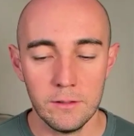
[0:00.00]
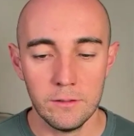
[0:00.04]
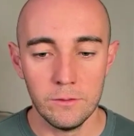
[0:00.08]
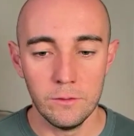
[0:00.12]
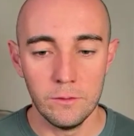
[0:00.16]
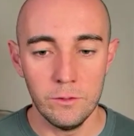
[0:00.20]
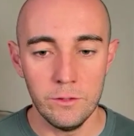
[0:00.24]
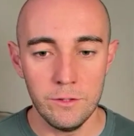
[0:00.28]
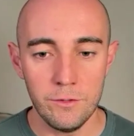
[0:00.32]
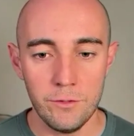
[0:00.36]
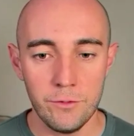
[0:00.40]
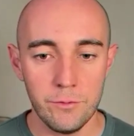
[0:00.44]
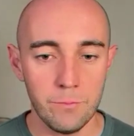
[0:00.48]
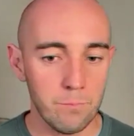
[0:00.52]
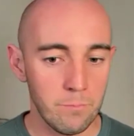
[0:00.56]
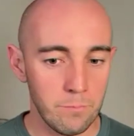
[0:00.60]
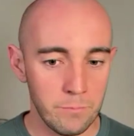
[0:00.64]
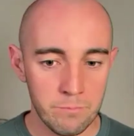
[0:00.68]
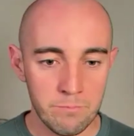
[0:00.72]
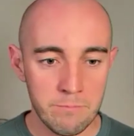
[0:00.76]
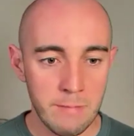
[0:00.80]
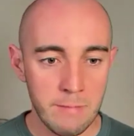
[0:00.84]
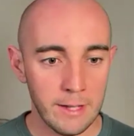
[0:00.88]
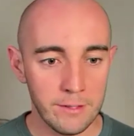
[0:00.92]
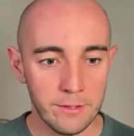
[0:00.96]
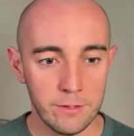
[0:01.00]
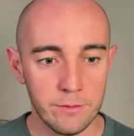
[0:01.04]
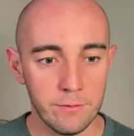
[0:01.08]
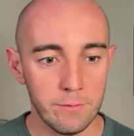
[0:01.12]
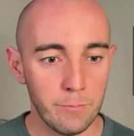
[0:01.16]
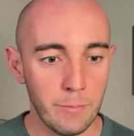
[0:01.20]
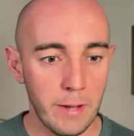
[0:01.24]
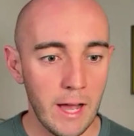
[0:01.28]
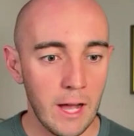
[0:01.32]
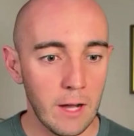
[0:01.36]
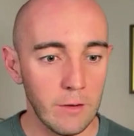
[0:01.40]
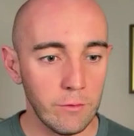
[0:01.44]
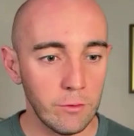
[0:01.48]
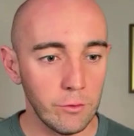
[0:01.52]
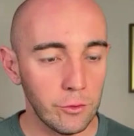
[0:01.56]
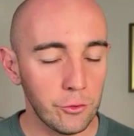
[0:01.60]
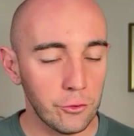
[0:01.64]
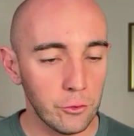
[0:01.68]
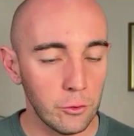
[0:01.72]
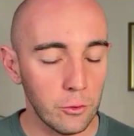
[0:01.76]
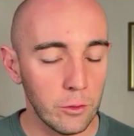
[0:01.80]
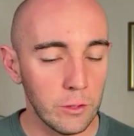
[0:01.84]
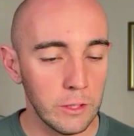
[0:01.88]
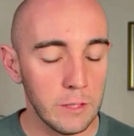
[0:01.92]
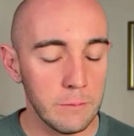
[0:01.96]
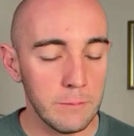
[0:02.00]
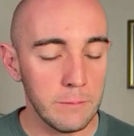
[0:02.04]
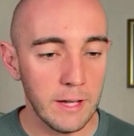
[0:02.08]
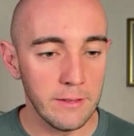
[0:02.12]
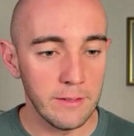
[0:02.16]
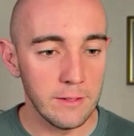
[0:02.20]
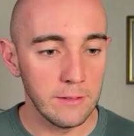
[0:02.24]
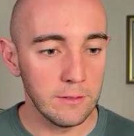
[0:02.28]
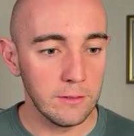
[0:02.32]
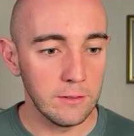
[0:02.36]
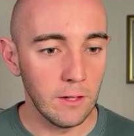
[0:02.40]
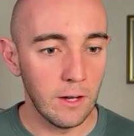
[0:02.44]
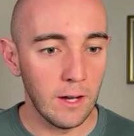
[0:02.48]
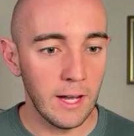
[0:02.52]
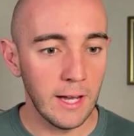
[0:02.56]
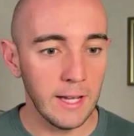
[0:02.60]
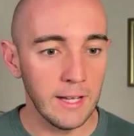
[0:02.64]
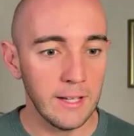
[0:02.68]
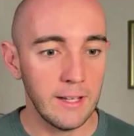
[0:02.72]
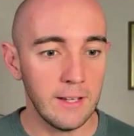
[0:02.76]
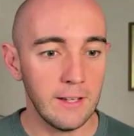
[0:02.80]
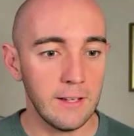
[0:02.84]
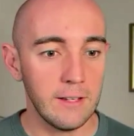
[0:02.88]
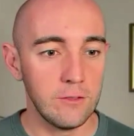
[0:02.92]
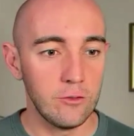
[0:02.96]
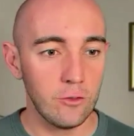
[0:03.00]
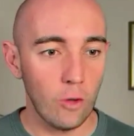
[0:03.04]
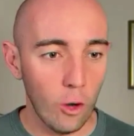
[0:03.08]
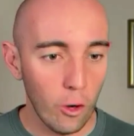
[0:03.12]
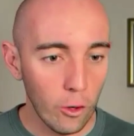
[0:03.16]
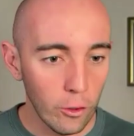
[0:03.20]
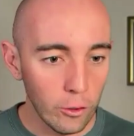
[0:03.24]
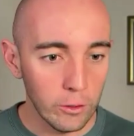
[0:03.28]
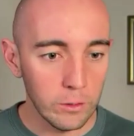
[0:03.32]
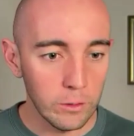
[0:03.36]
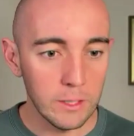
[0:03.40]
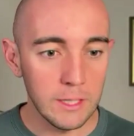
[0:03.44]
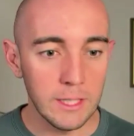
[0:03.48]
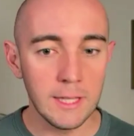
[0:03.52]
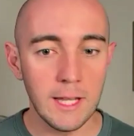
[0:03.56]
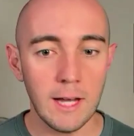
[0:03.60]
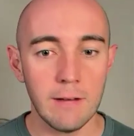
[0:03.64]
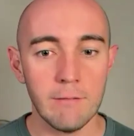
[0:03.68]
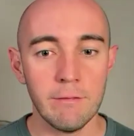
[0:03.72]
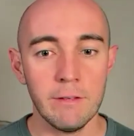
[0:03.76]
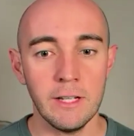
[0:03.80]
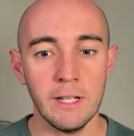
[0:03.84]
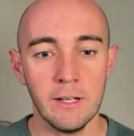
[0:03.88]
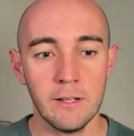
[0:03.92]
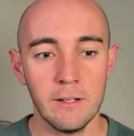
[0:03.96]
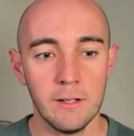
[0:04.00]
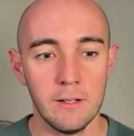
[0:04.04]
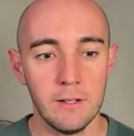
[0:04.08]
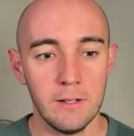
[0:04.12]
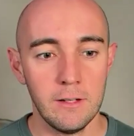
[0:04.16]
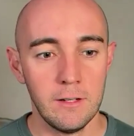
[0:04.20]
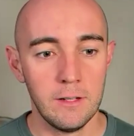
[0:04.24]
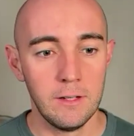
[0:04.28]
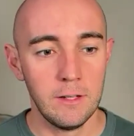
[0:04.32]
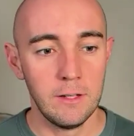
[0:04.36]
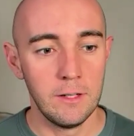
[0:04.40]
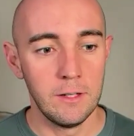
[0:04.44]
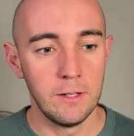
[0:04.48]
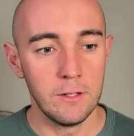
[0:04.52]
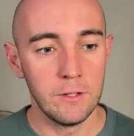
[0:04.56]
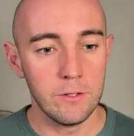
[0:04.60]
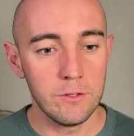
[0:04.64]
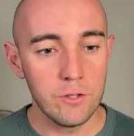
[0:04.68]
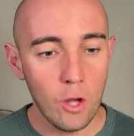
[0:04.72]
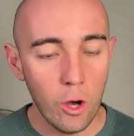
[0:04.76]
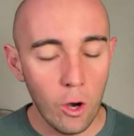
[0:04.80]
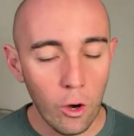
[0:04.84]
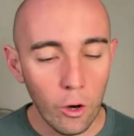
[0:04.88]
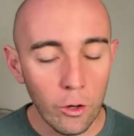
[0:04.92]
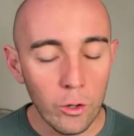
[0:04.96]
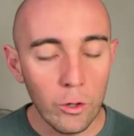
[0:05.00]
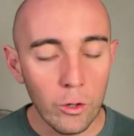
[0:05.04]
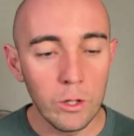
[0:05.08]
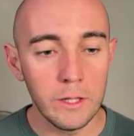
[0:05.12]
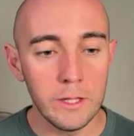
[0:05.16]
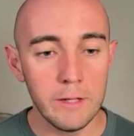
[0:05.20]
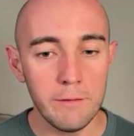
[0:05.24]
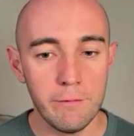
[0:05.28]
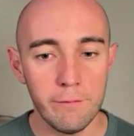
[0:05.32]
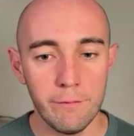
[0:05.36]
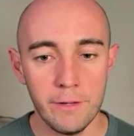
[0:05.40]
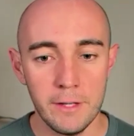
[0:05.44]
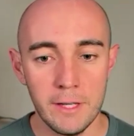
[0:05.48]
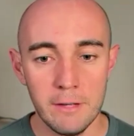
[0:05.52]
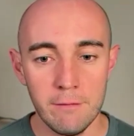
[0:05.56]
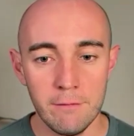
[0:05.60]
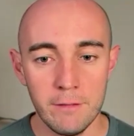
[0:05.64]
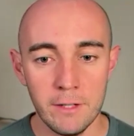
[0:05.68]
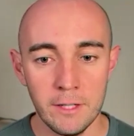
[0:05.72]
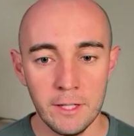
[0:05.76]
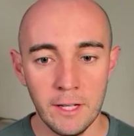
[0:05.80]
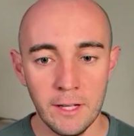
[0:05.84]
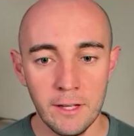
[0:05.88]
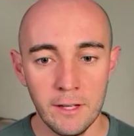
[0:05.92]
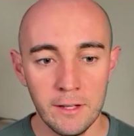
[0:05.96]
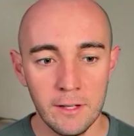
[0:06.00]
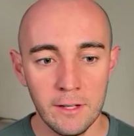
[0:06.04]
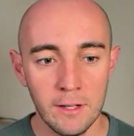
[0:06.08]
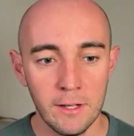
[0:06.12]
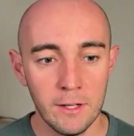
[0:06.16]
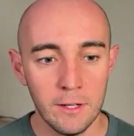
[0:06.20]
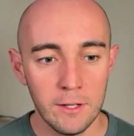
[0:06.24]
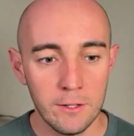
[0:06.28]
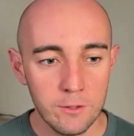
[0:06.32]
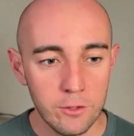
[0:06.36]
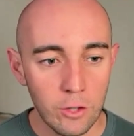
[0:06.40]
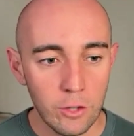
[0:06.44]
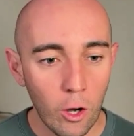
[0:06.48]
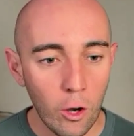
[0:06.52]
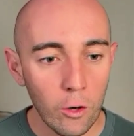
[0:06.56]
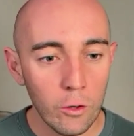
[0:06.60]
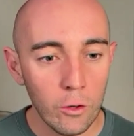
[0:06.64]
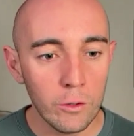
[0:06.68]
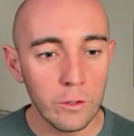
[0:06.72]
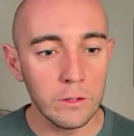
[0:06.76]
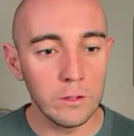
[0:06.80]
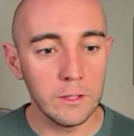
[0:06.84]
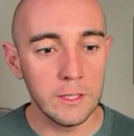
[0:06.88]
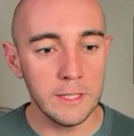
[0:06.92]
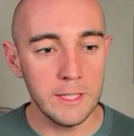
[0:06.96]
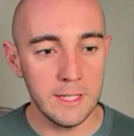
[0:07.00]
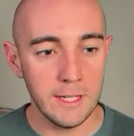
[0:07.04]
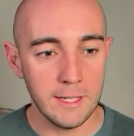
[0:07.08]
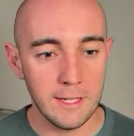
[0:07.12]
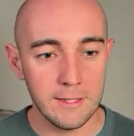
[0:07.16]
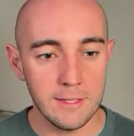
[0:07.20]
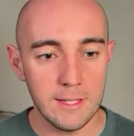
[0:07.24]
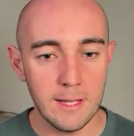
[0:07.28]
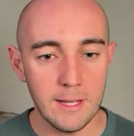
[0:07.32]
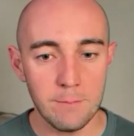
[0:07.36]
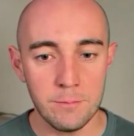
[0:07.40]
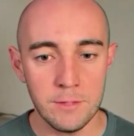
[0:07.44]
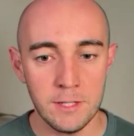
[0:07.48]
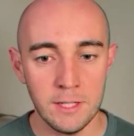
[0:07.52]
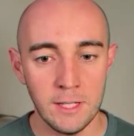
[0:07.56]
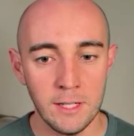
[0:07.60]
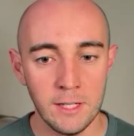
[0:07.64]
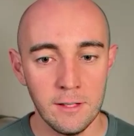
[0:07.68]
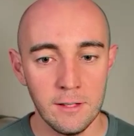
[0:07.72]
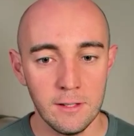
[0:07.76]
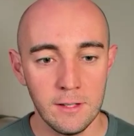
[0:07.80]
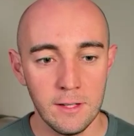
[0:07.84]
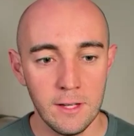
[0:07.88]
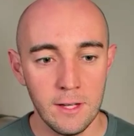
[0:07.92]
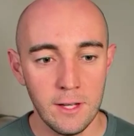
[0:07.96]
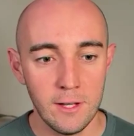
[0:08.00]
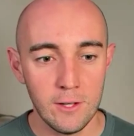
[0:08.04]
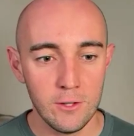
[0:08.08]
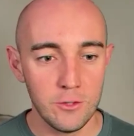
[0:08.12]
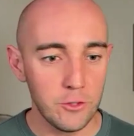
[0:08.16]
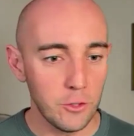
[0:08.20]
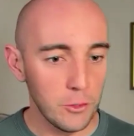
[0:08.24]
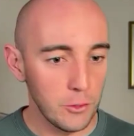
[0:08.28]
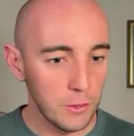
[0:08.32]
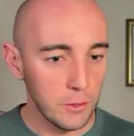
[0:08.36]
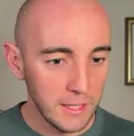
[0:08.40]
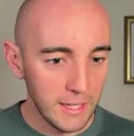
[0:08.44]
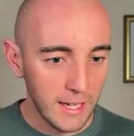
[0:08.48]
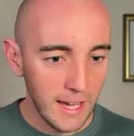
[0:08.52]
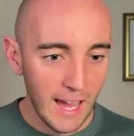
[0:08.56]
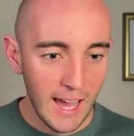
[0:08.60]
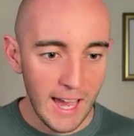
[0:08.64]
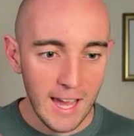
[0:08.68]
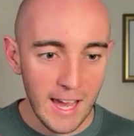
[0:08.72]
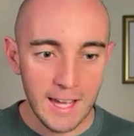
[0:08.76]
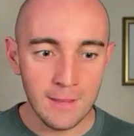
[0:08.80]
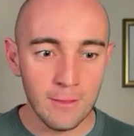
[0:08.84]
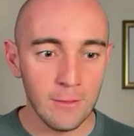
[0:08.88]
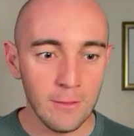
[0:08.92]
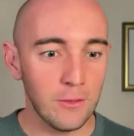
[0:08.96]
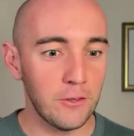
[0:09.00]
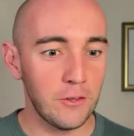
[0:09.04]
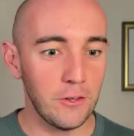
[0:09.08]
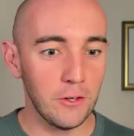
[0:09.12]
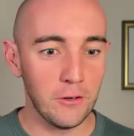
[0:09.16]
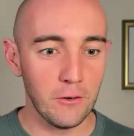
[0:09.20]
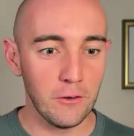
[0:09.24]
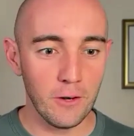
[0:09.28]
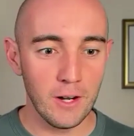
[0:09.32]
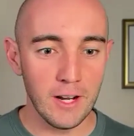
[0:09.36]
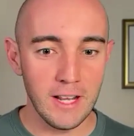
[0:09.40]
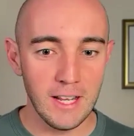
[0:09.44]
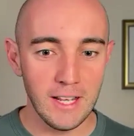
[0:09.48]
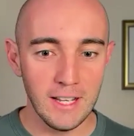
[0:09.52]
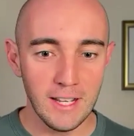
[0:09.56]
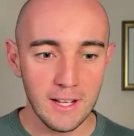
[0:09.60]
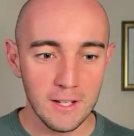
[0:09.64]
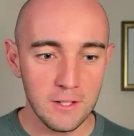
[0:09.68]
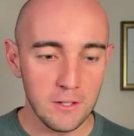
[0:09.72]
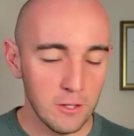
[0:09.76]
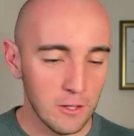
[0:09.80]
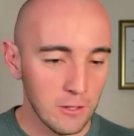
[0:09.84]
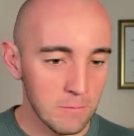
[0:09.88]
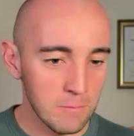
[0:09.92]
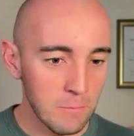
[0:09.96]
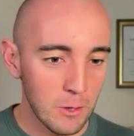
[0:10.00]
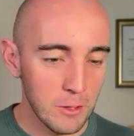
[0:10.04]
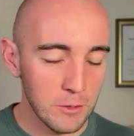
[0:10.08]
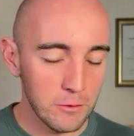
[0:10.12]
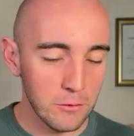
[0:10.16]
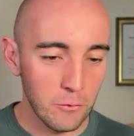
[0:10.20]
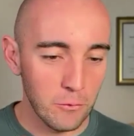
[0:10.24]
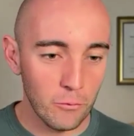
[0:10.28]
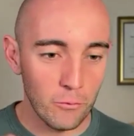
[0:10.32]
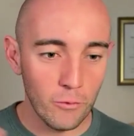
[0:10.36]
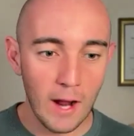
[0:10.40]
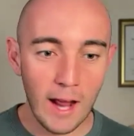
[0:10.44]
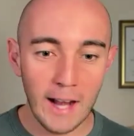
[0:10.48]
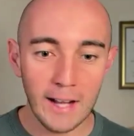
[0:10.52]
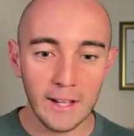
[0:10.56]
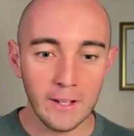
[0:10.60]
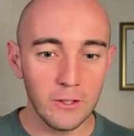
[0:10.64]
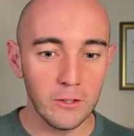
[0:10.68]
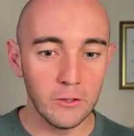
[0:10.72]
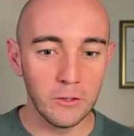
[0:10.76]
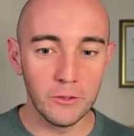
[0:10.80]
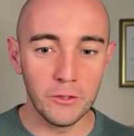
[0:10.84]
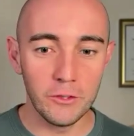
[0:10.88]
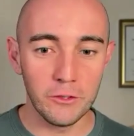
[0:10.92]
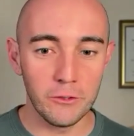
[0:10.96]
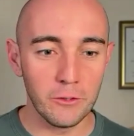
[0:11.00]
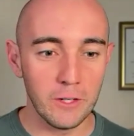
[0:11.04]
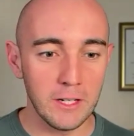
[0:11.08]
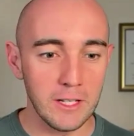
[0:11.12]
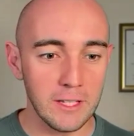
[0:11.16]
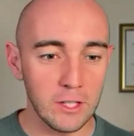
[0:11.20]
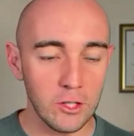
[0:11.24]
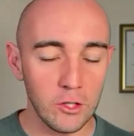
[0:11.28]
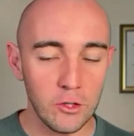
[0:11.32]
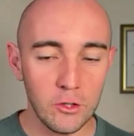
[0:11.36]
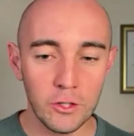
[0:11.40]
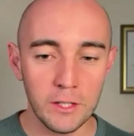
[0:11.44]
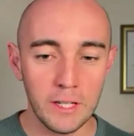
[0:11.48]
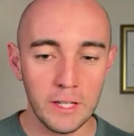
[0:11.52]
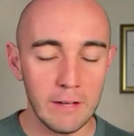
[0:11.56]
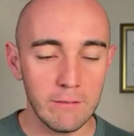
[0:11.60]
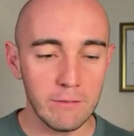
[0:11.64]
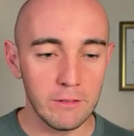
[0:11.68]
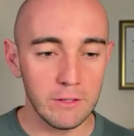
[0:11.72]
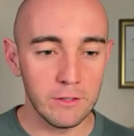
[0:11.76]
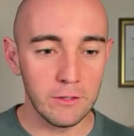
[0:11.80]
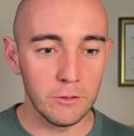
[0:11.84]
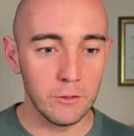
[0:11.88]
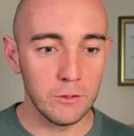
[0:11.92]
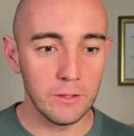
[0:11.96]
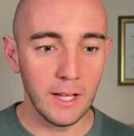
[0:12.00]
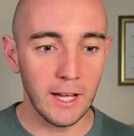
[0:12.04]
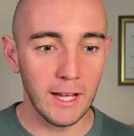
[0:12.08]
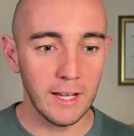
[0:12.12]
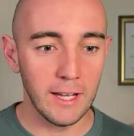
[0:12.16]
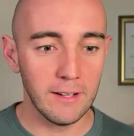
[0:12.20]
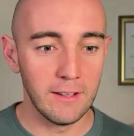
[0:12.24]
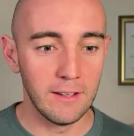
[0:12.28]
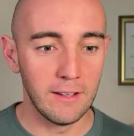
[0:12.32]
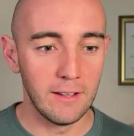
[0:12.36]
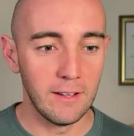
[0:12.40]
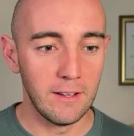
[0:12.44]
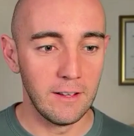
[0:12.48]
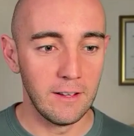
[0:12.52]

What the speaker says: Or this massive, powerful story about this guy. Totally loving, totally forgiving, totally accepting. To the nth degree, to the most radical degree that you could ever do that.